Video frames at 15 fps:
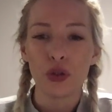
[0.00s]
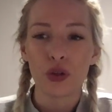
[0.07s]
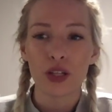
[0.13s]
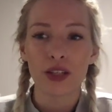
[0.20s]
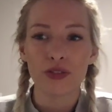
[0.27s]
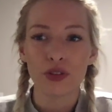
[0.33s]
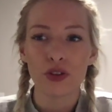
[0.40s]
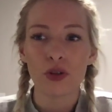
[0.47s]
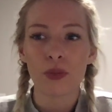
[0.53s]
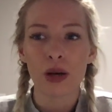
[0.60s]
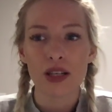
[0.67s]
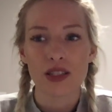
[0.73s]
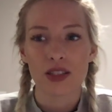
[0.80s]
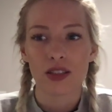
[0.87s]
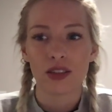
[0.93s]
giving your
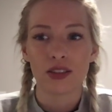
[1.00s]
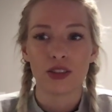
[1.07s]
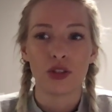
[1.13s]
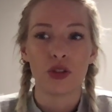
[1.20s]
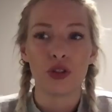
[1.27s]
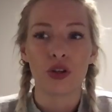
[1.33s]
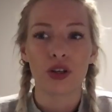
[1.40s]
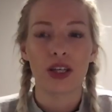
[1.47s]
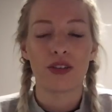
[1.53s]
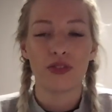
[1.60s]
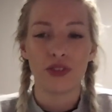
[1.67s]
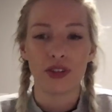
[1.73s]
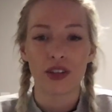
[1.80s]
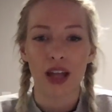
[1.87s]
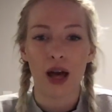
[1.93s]
muscles and you're not
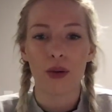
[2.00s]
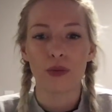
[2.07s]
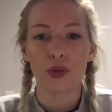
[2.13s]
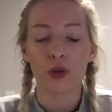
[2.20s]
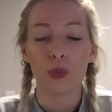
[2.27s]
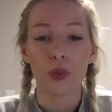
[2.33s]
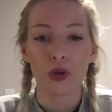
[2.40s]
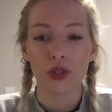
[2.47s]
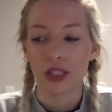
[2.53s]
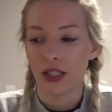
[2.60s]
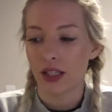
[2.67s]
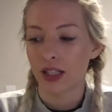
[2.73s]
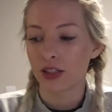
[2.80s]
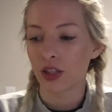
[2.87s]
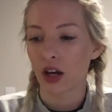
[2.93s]
giving your body
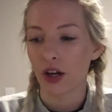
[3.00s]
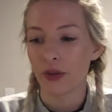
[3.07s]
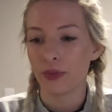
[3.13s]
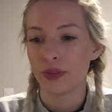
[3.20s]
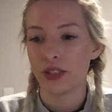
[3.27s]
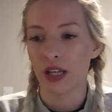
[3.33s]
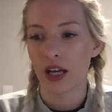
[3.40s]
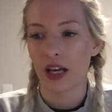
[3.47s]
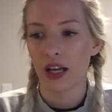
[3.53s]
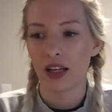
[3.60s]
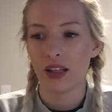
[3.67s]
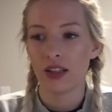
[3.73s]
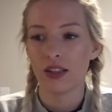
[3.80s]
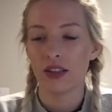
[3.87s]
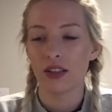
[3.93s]
that time to
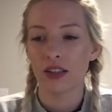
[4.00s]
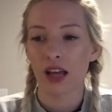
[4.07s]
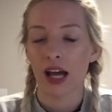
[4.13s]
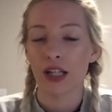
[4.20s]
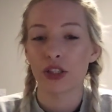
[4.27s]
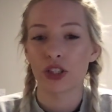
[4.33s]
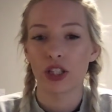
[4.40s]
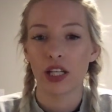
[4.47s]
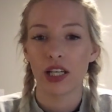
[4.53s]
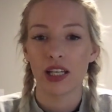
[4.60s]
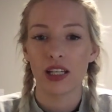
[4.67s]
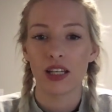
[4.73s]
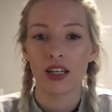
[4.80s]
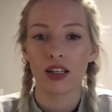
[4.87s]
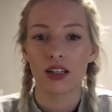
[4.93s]

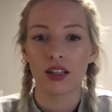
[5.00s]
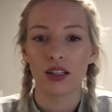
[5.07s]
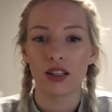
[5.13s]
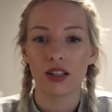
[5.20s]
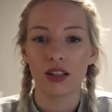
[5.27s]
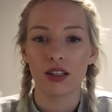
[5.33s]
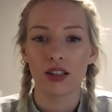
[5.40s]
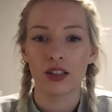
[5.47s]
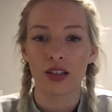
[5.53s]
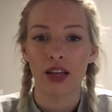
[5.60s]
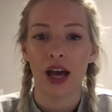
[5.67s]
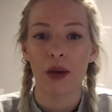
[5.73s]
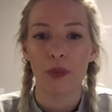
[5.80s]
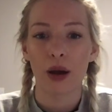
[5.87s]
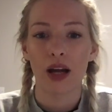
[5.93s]
actually
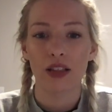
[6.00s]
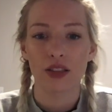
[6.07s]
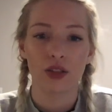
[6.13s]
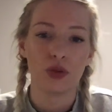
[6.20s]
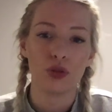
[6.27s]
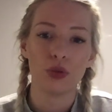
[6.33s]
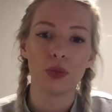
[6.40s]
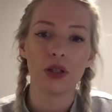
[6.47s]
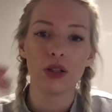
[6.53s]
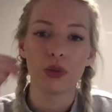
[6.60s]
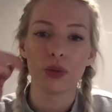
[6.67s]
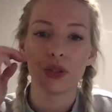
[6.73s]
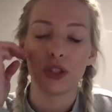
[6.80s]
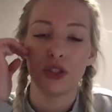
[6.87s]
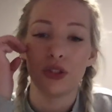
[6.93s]
get back to normal,
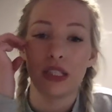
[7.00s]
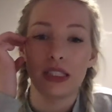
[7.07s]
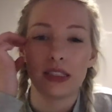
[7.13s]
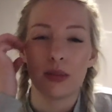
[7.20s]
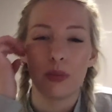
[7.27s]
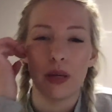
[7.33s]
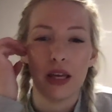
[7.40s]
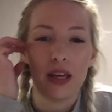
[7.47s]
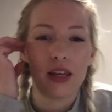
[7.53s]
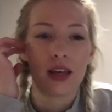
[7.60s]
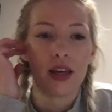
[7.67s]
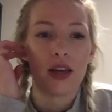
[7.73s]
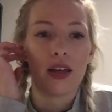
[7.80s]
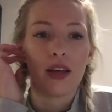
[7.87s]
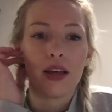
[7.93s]
which you need to be.
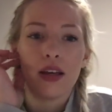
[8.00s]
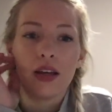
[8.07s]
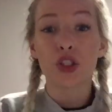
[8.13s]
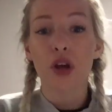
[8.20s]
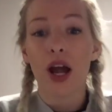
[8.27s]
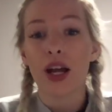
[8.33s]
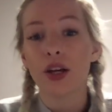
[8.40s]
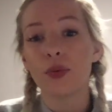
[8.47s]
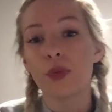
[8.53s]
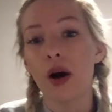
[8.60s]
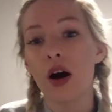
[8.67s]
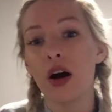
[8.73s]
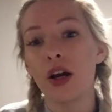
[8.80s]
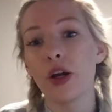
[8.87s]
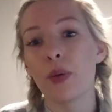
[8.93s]

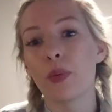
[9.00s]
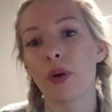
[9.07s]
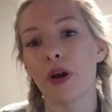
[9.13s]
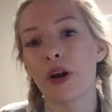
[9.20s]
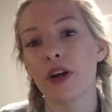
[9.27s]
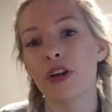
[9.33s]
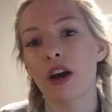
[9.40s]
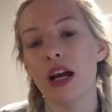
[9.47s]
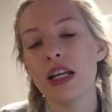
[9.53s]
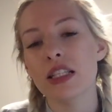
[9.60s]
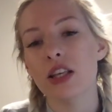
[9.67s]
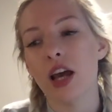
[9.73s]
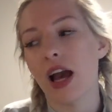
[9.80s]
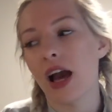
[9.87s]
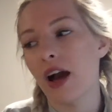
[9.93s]
My progress,
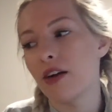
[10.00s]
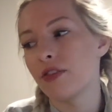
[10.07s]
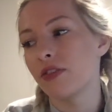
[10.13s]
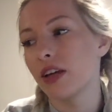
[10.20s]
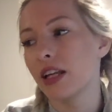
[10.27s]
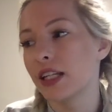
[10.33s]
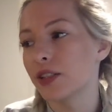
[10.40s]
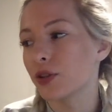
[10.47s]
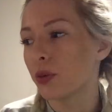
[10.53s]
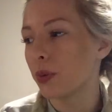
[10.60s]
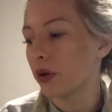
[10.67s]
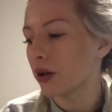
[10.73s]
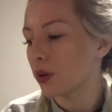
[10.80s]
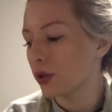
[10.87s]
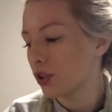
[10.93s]
I have a little
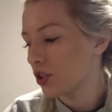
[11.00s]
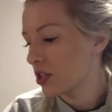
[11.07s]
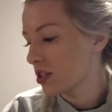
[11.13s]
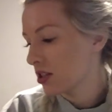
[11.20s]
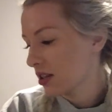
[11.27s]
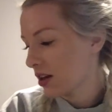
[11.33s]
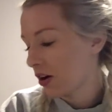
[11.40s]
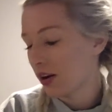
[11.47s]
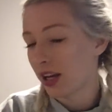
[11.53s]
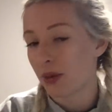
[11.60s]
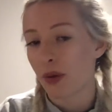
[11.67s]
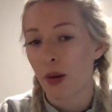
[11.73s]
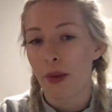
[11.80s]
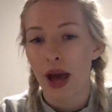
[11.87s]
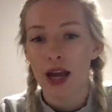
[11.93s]
book which is currently in
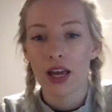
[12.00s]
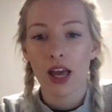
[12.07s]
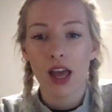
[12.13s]
my bag,